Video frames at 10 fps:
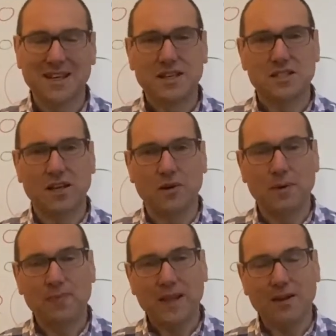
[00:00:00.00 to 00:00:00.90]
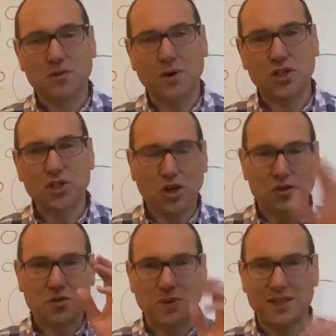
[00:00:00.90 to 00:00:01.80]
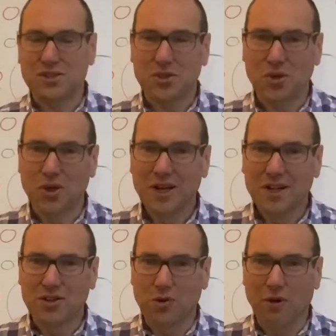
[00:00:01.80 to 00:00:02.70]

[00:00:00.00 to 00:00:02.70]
So I was quite shocked when I saw that there were